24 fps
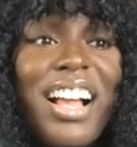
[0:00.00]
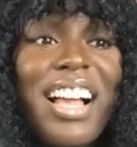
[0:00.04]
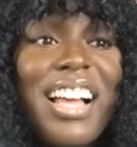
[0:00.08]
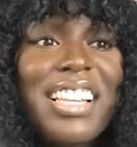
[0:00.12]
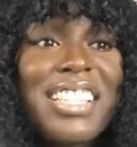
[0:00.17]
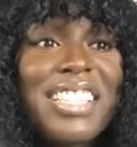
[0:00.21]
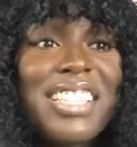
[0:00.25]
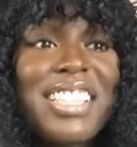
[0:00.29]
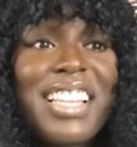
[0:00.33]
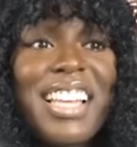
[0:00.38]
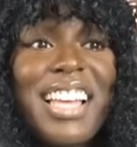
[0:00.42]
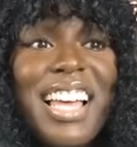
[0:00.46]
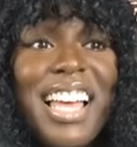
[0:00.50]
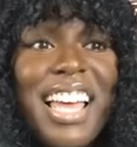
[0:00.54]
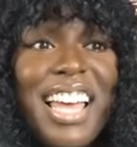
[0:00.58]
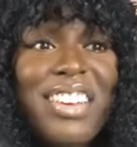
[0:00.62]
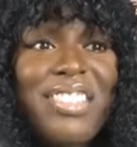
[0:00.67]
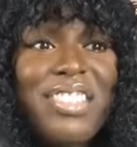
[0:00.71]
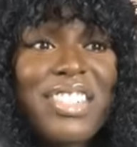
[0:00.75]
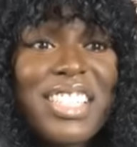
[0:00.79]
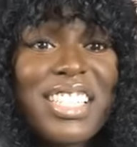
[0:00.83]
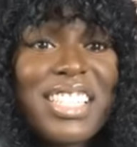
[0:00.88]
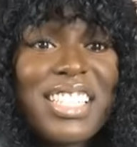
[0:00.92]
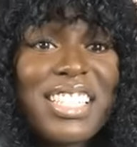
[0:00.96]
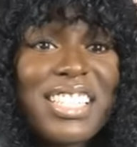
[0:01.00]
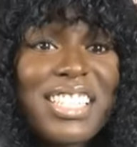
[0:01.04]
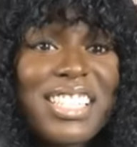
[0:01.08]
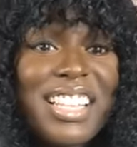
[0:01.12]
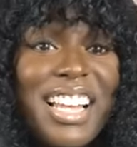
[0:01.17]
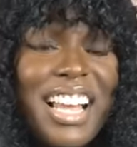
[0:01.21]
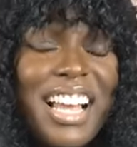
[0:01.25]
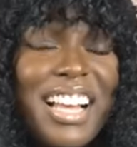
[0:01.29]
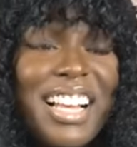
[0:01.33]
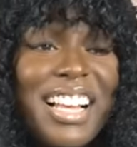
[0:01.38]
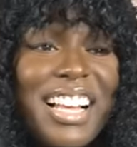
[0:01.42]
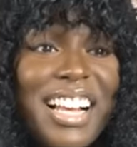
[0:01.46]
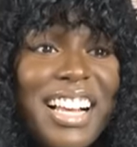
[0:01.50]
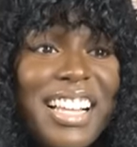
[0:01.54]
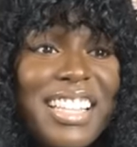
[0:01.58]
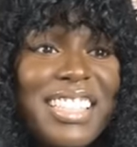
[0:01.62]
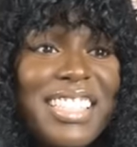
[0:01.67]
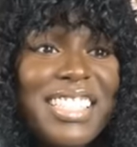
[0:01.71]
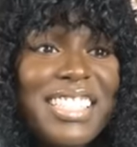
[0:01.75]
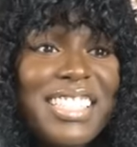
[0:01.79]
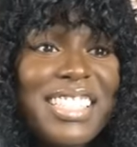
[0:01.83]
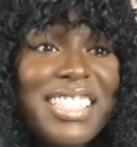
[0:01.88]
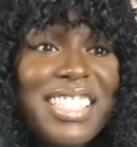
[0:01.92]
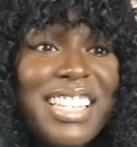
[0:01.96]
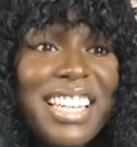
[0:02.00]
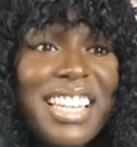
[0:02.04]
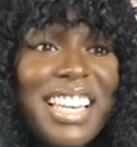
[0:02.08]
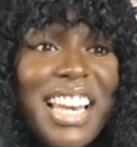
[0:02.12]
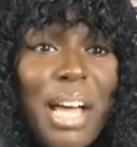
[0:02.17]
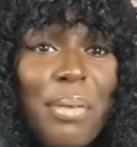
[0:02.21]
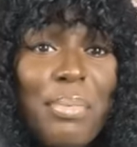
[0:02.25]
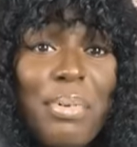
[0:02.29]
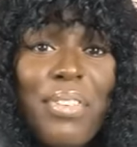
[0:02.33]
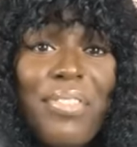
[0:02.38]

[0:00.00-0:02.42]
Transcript: Guys, ever since I got this skin, I've